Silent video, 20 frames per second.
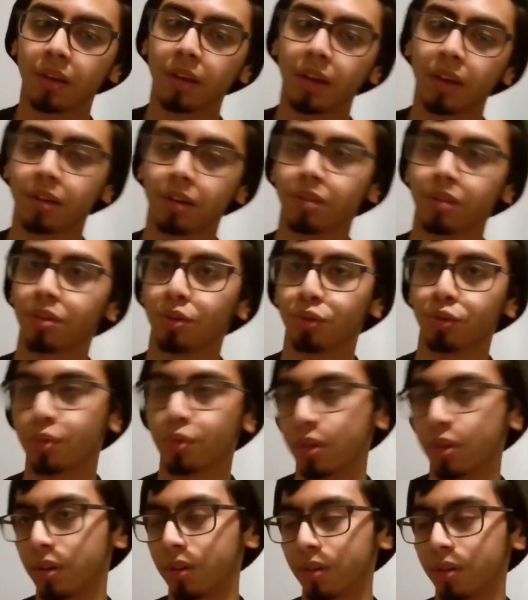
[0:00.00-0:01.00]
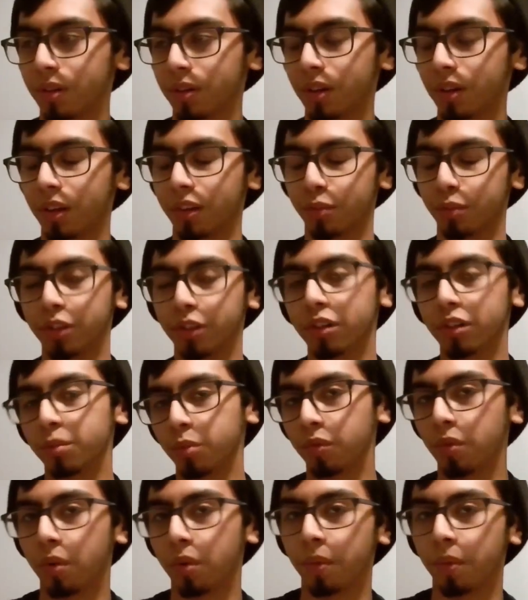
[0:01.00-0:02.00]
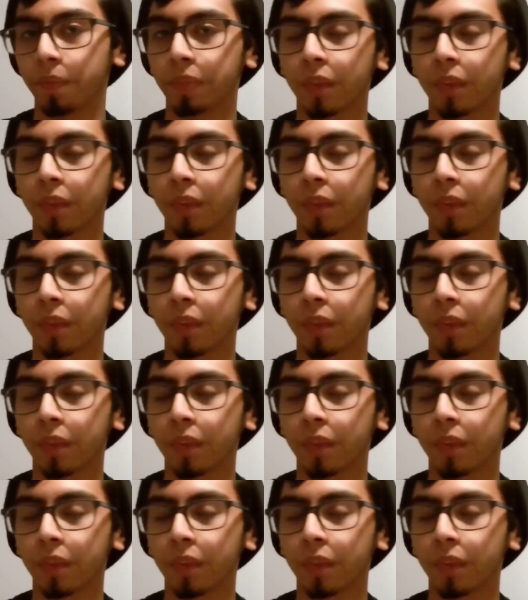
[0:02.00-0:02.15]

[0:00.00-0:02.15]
And Ghostrunner, as mentioned before.